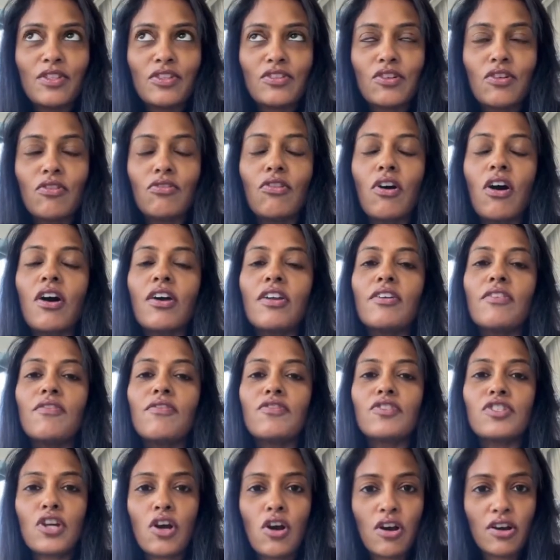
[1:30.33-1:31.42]
there's a lot
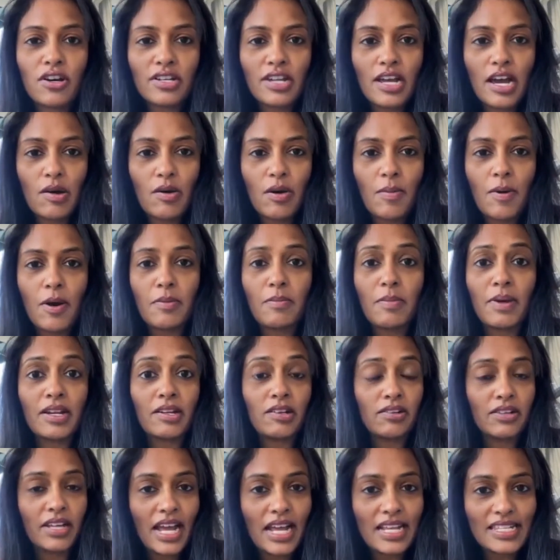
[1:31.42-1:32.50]
of talk now about
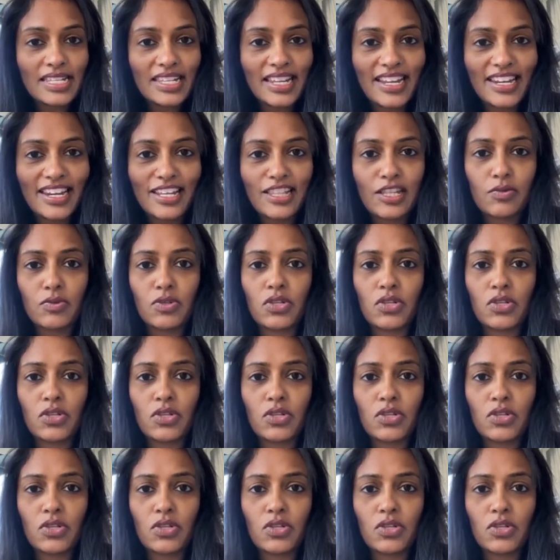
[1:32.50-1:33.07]
medical gaslighting.